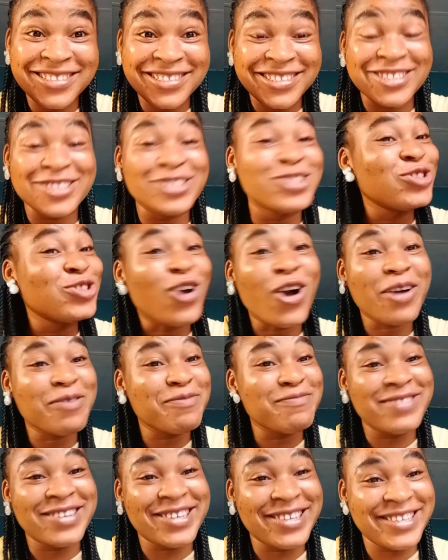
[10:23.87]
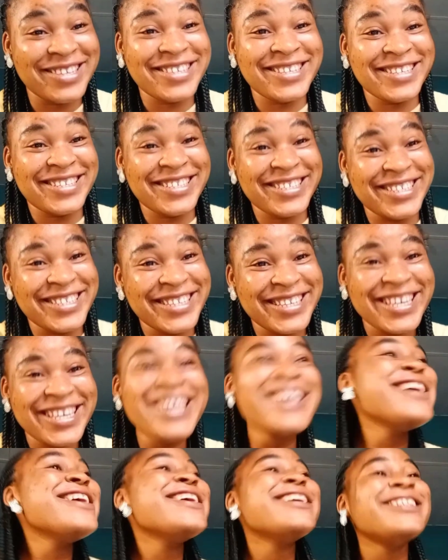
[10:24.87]
It shocked me.
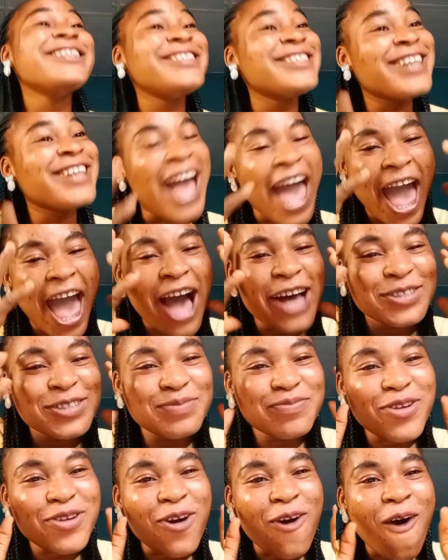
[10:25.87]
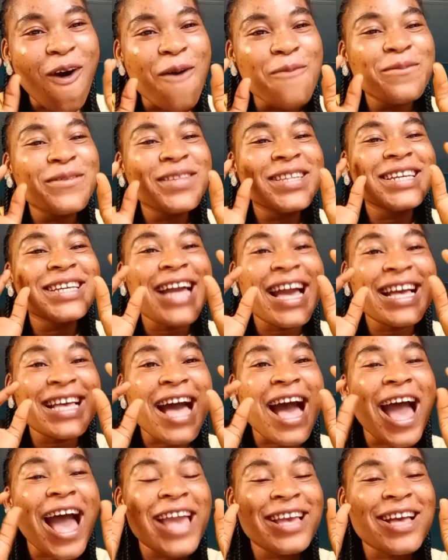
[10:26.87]
The guy has become, the guy
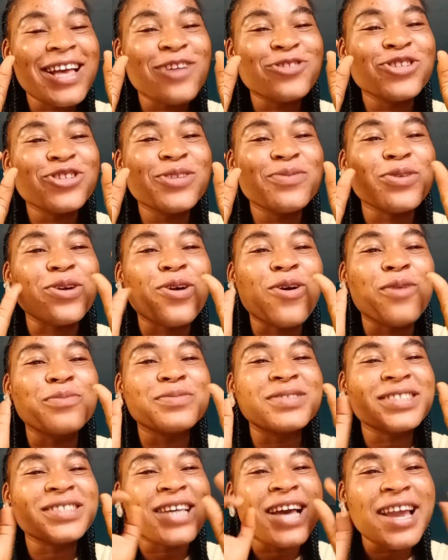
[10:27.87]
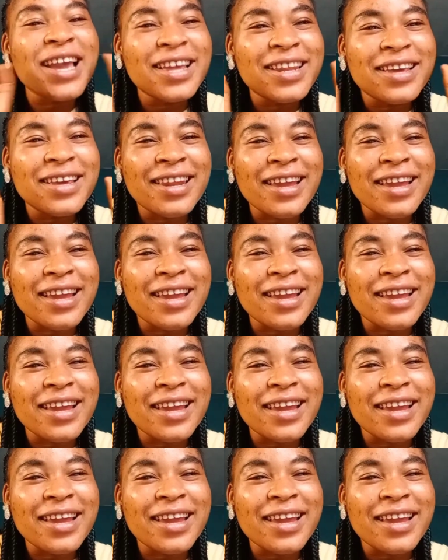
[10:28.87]
I actually become tiny.